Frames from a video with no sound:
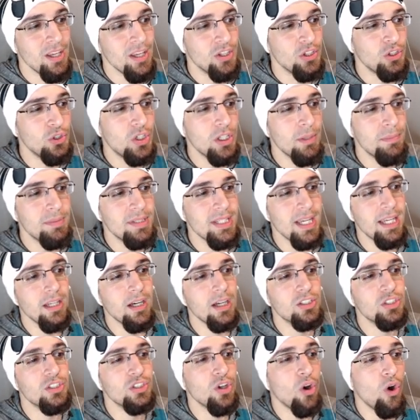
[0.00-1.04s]
You can obtain
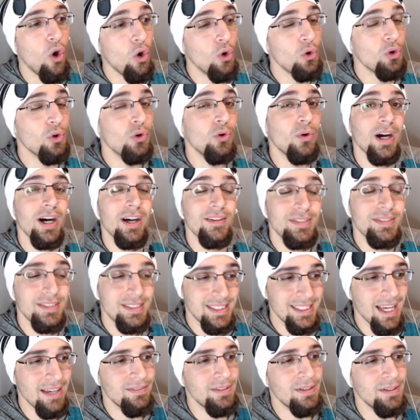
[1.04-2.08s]
a total of
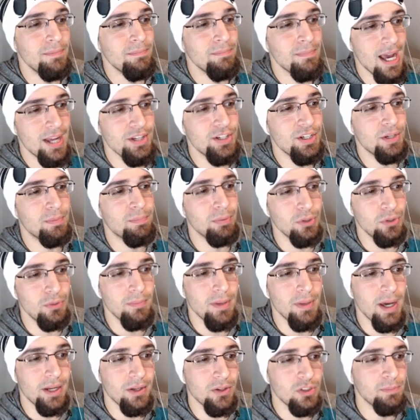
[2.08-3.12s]
seven magic broom
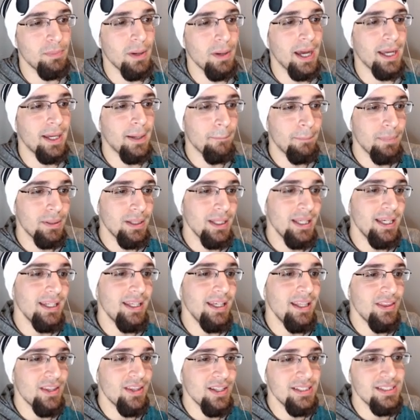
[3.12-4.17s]
medals by
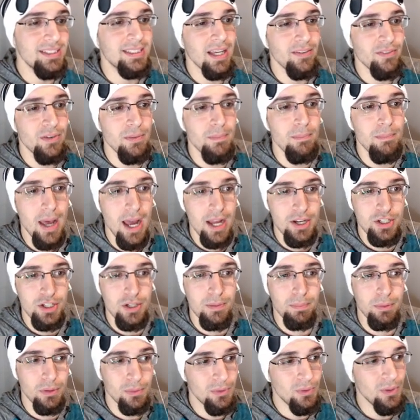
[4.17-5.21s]
completing the seven
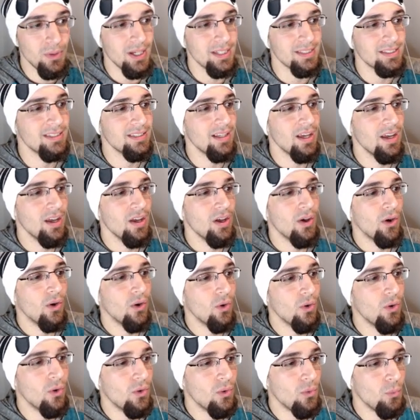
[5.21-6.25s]
magic broom quests.
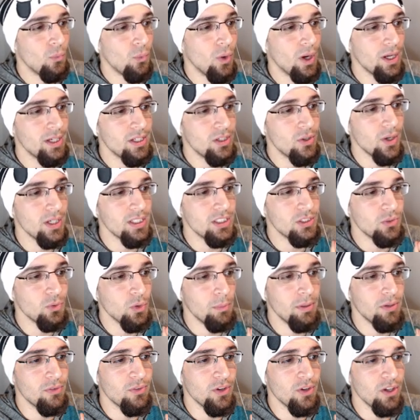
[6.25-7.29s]
All one quest
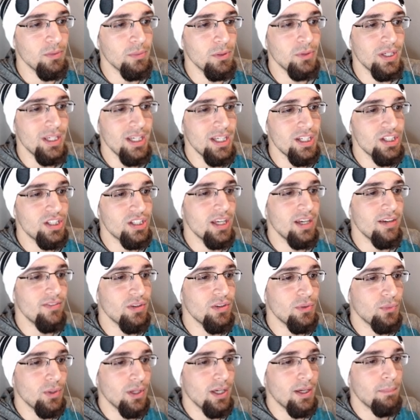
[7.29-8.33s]
will be available each day of
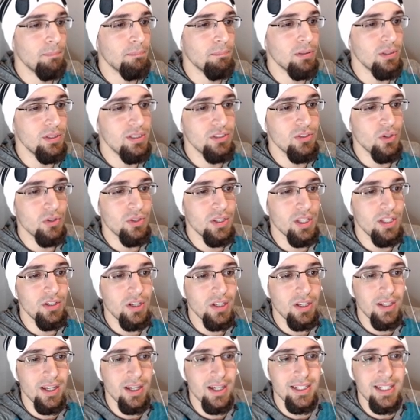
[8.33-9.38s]
the week. Please note that you
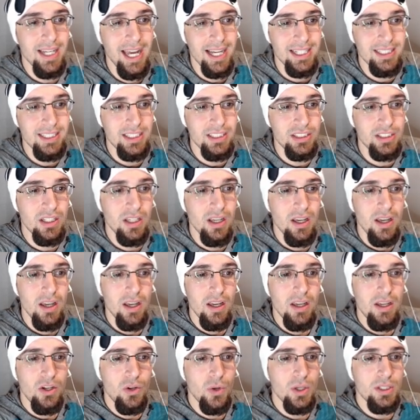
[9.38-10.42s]
cannot access
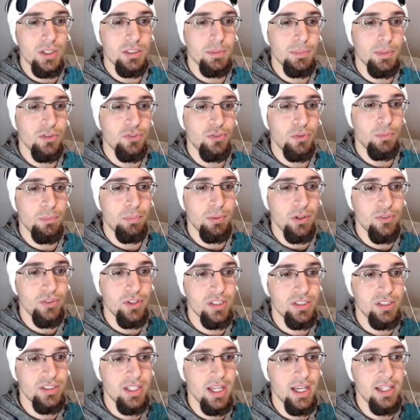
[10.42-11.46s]
quest available from
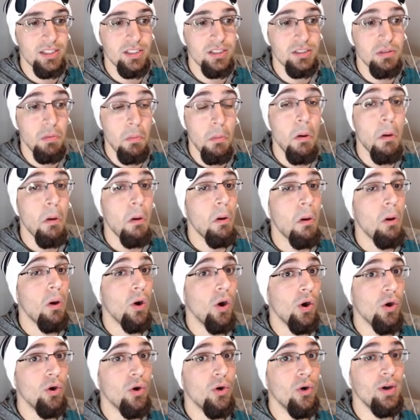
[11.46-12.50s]
previous days.
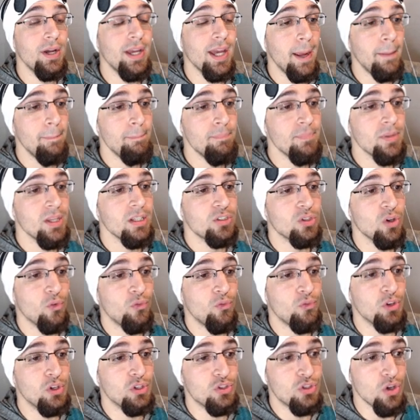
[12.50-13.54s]
Oh, okay. So
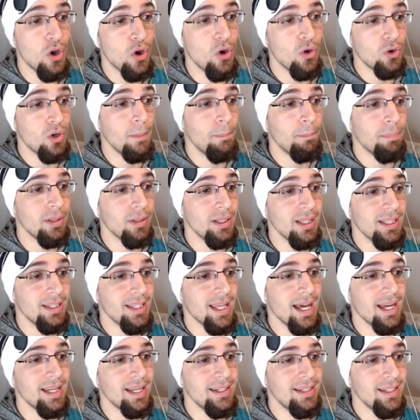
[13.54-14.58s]
if you don't complete
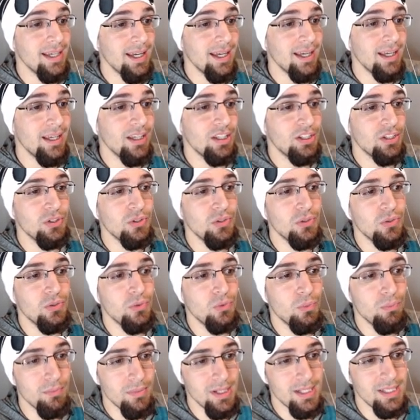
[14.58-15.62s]
that day,
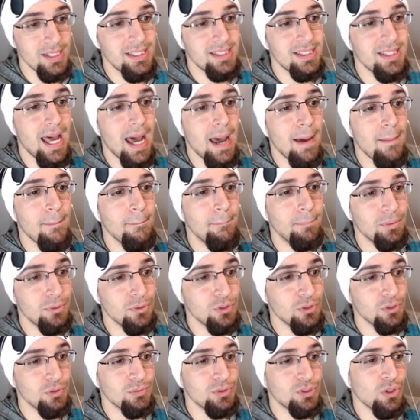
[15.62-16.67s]
you miss that
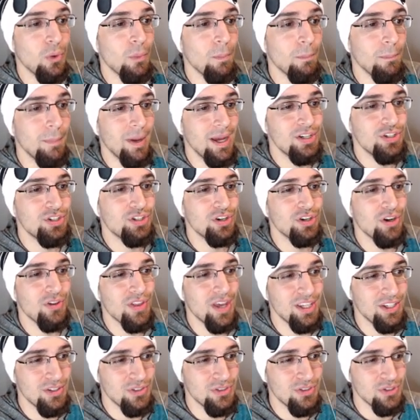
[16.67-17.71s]
broom. So make sure
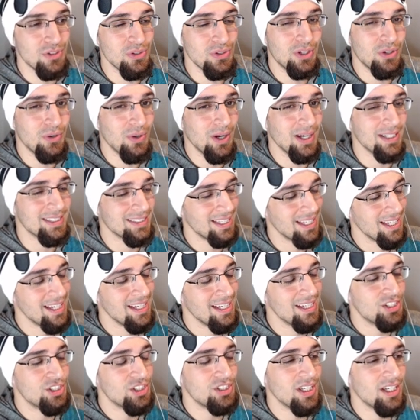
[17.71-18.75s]
that you do the quest.
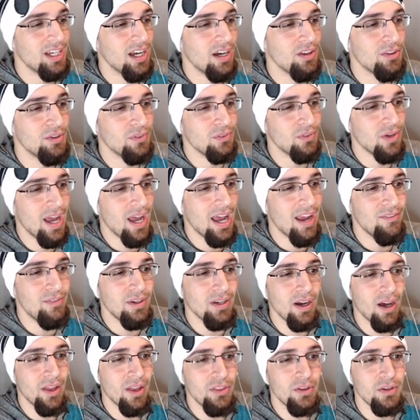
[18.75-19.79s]
Just like other
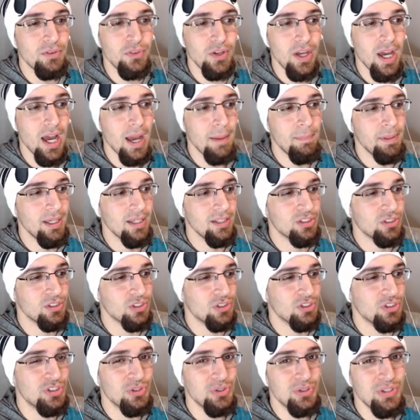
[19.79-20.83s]
every other VIP. So
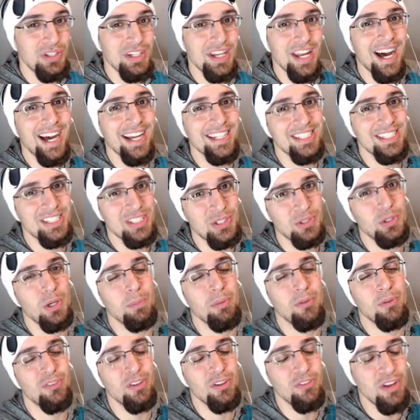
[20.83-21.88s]
do not screw
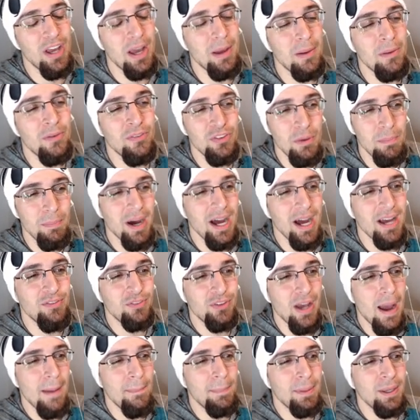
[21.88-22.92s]
up. If you if you buy
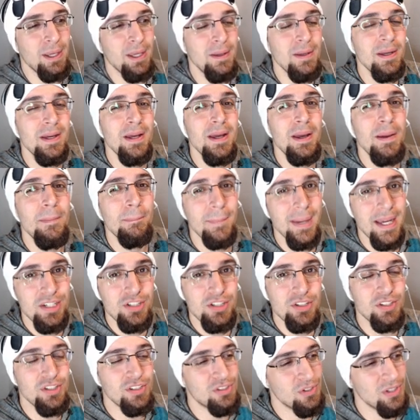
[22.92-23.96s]
VIP, make
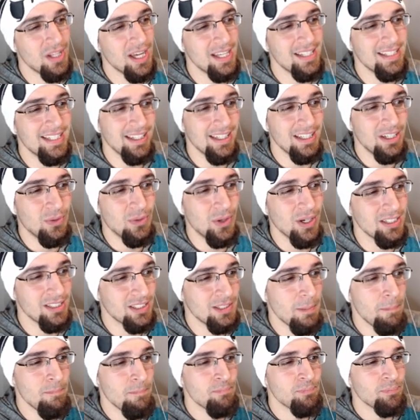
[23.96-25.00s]
sure you do that daily
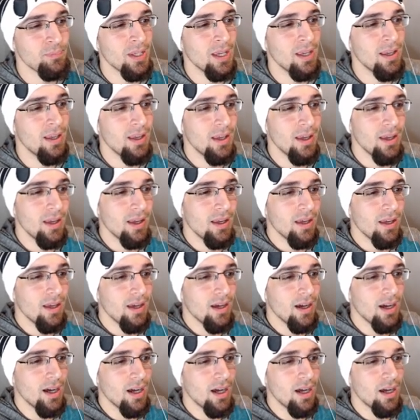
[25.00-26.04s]
quest.
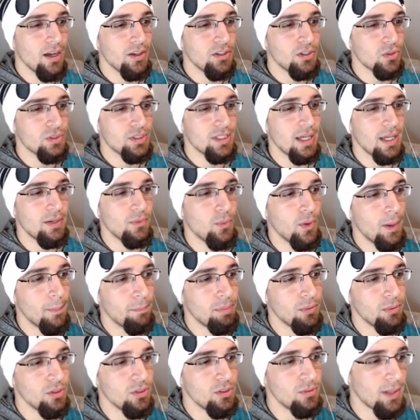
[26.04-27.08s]
Uh, you'll obtain one
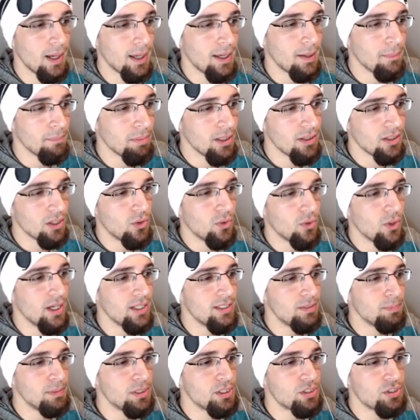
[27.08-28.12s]
broom by completing the
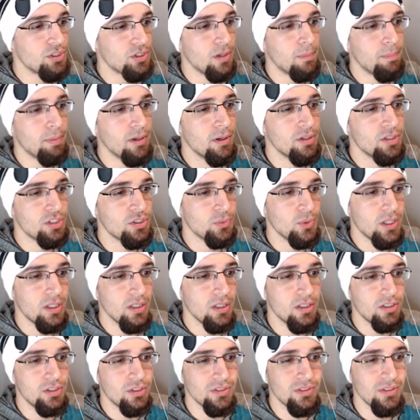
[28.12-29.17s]
quest. Be sure to purchase a
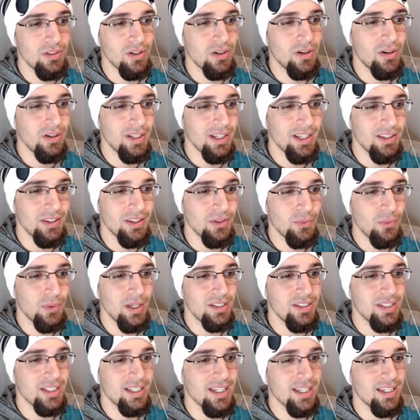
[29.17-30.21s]
weekly jewel early in the
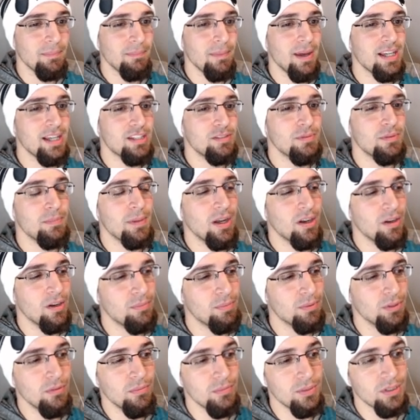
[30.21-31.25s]
week to get the maximum amount of
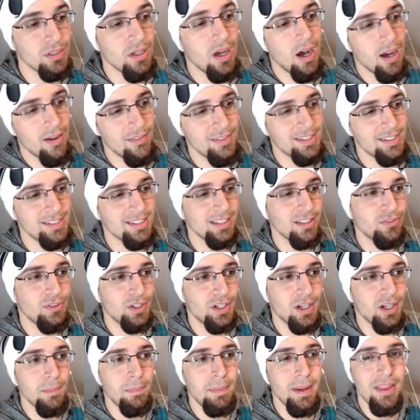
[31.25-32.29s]
brooms. Obviously, if you're
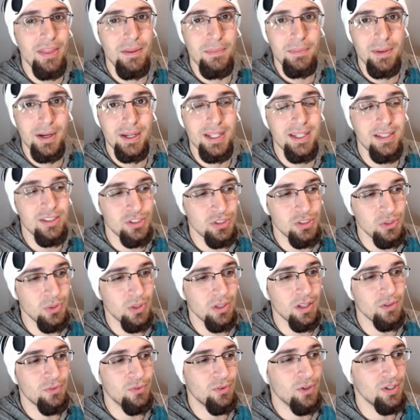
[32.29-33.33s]
gonna pay the money, do it
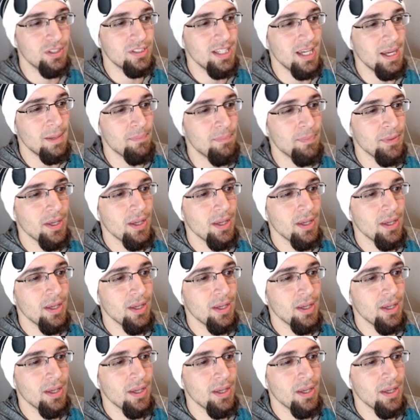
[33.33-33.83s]
on the first day.